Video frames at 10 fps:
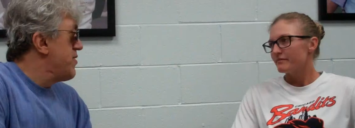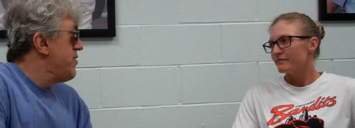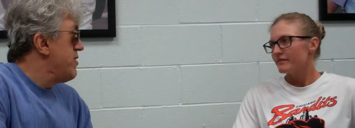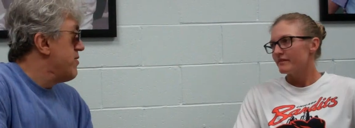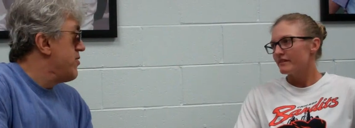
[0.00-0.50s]

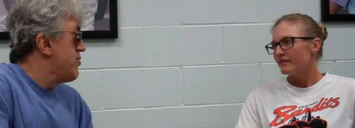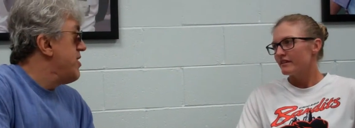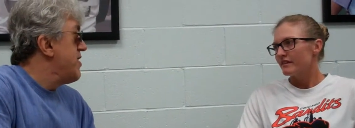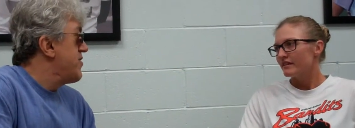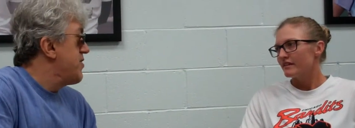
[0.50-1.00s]
Speaker 1: in or
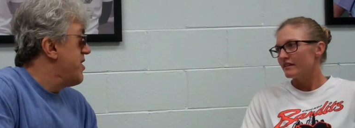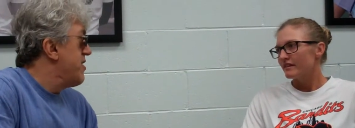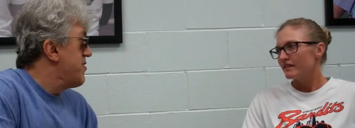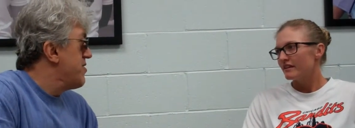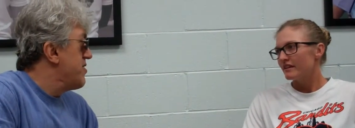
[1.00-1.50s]
three national
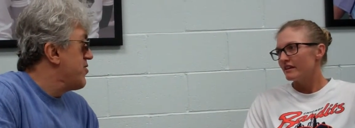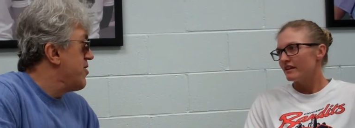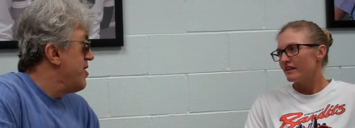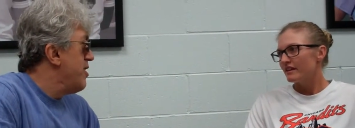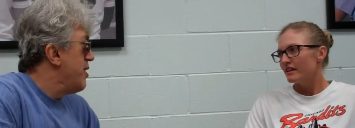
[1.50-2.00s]
titles in
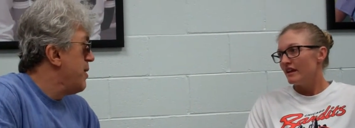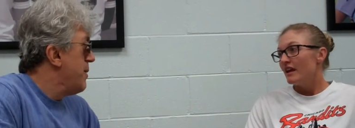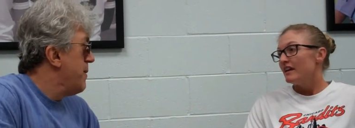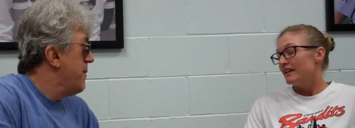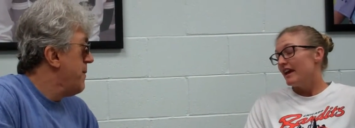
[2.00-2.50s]
Australia.
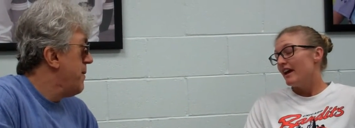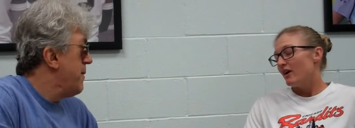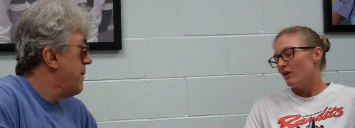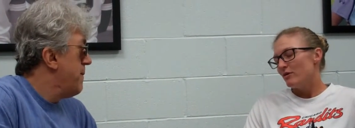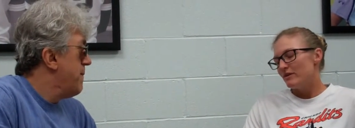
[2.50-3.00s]

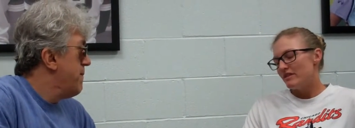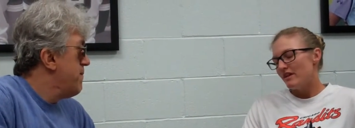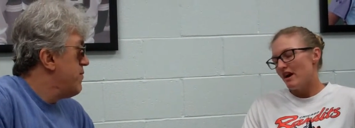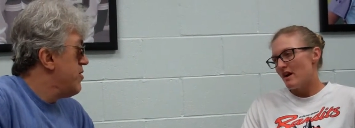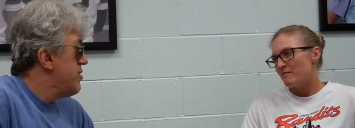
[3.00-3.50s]
Speaker 2: Yeah, all
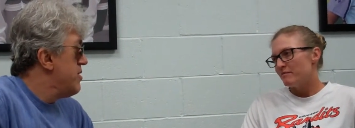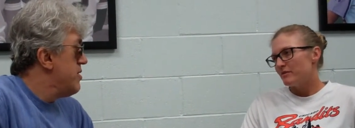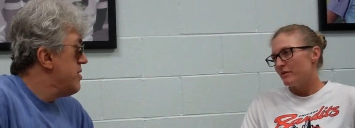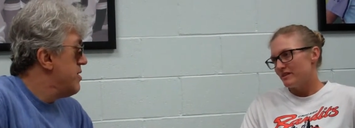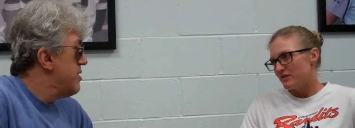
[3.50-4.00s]
with
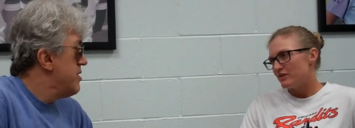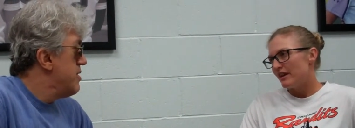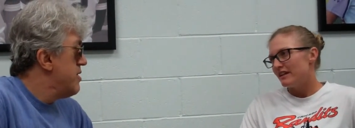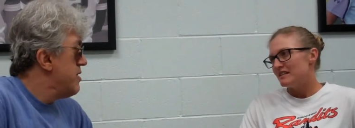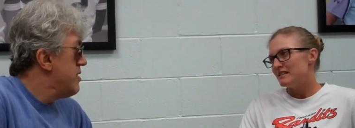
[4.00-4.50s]
um, the West
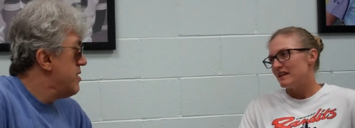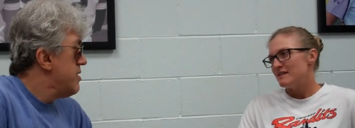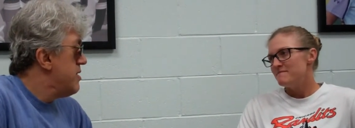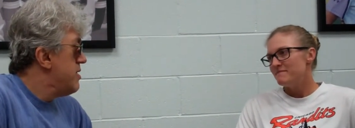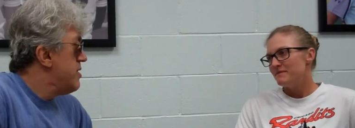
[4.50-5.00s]
Australian
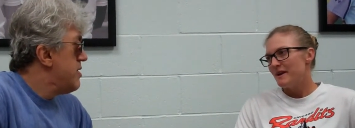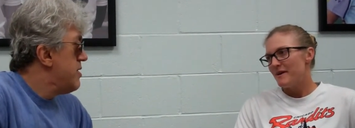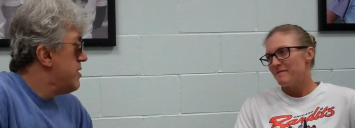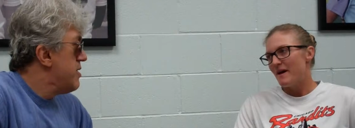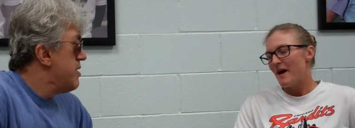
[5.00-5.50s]
team.
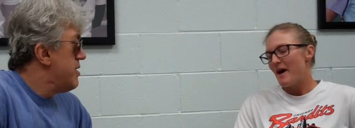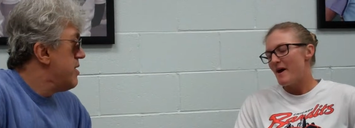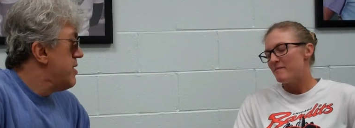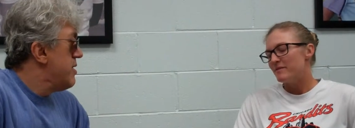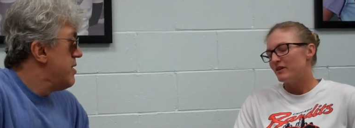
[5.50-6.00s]
Yep,
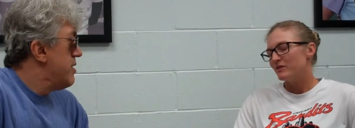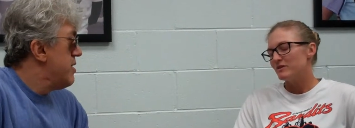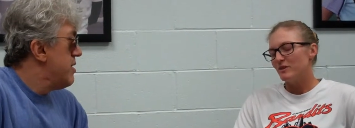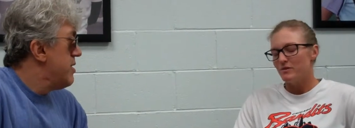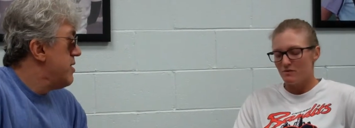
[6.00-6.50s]
um, and
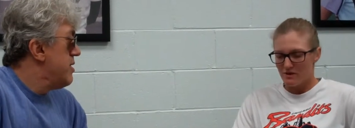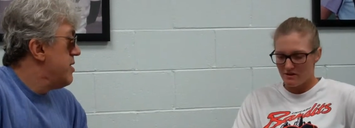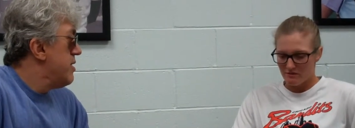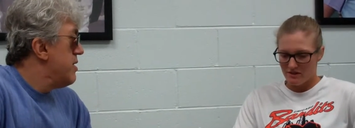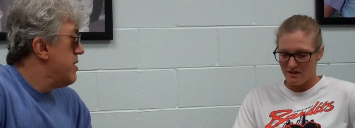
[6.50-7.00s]
also with
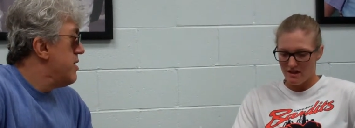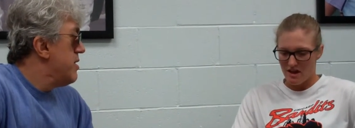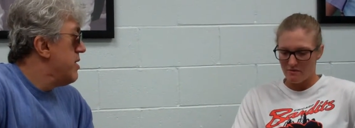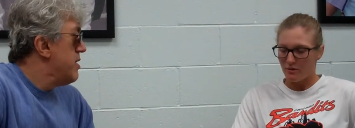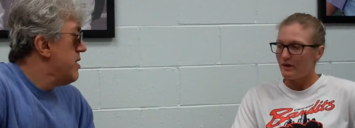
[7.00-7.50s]
one with
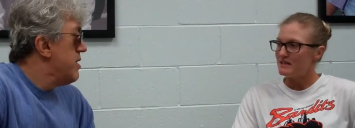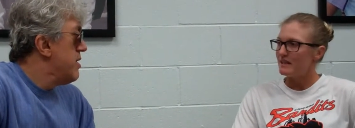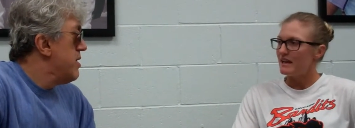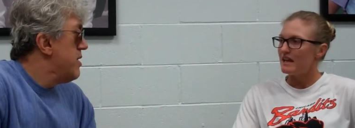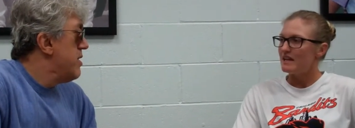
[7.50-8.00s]
um,
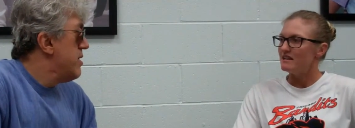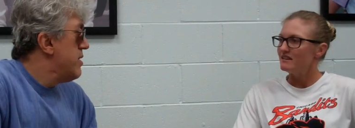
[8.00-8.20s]
Queensland Heat.